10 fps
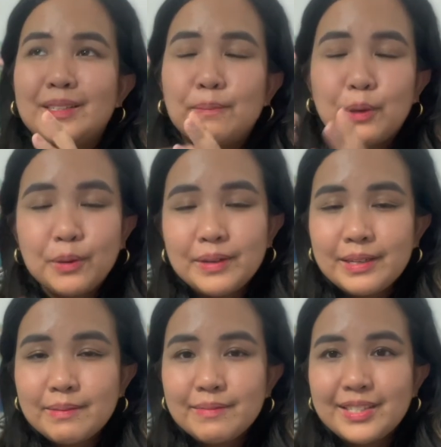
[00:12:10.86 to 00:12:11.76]

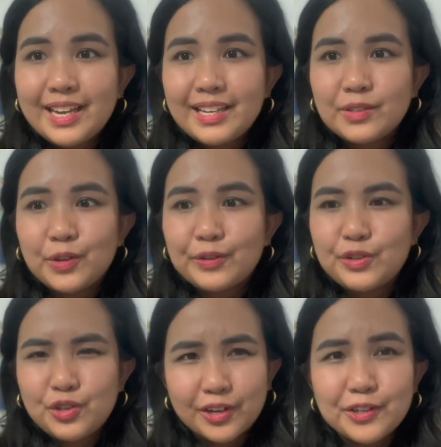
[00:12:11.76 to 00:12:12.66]
poems and sort of
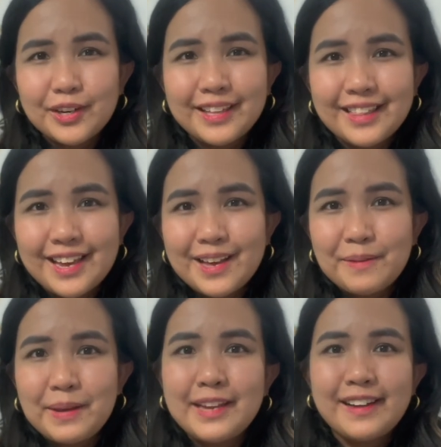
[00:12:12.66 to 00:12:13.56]
structuring
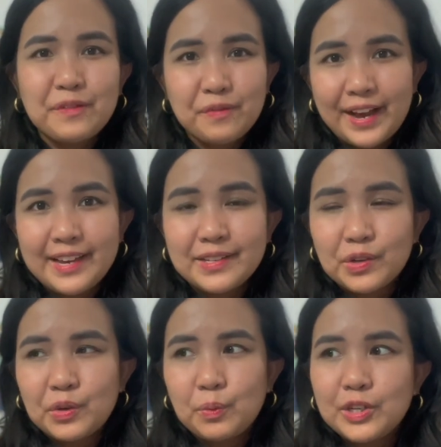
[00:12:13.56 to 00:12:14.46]
them and advice
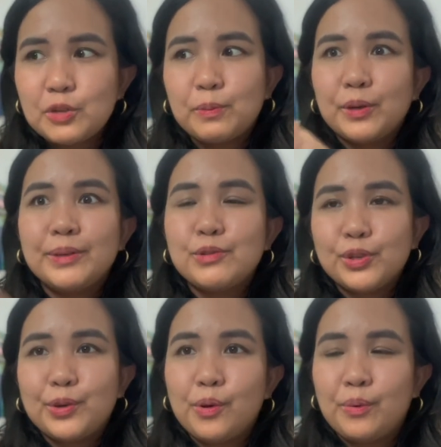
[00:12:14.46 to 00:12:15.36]
on which poem
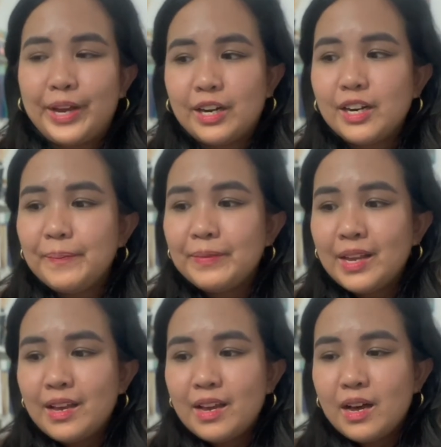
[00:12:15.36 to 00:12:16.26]
should go where.
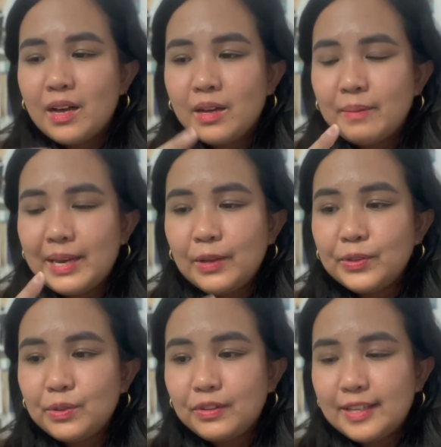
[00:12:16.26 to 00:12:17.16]
I
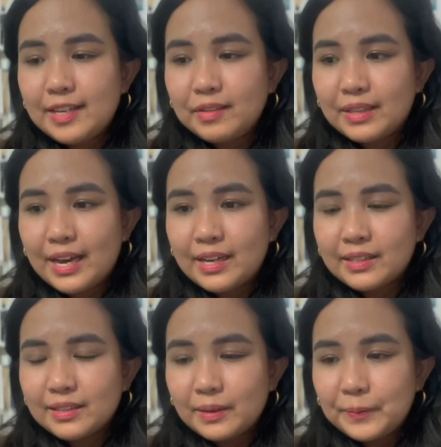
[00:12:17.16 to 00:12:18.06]
also think that
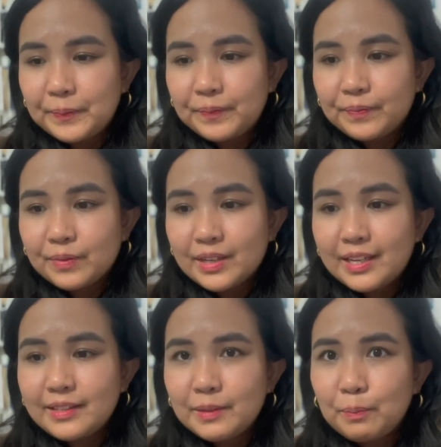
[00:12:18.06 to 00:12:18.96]

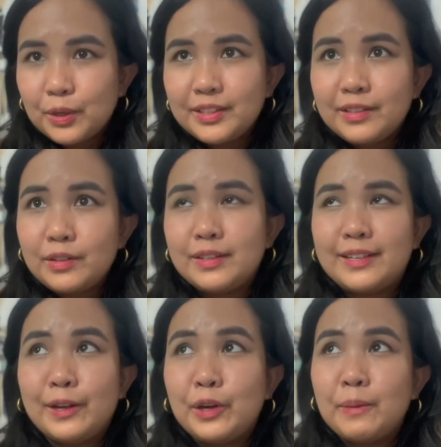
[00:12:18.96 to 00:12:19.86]
it's important to
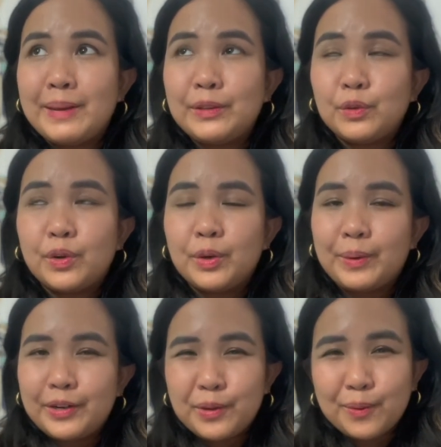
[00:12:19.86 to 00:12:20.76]
tell your mentor
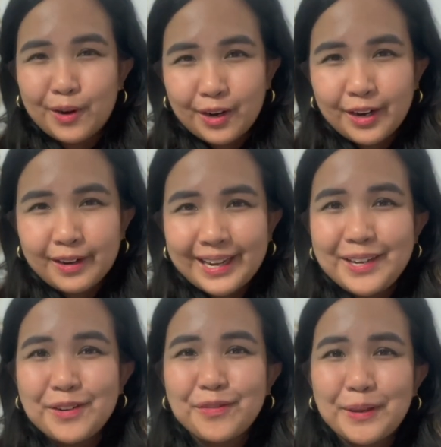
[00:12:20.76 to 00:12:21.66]
where you are
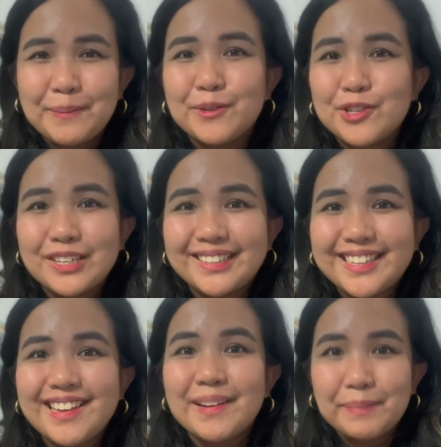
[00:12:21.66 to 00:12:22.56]
kind of
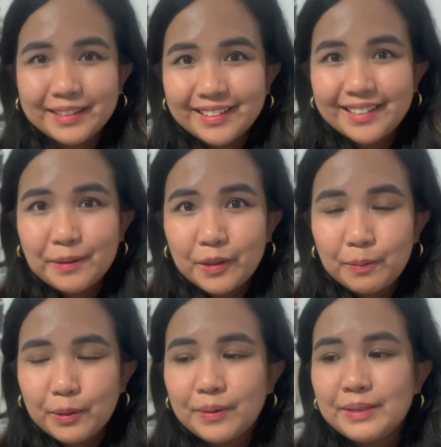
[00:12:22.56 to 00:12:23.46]
emotionally and mentally with the
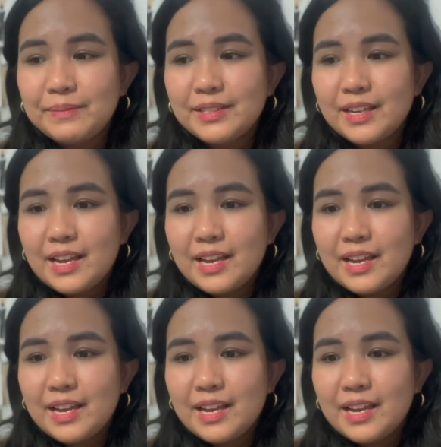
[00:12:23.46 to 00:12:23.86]
poems.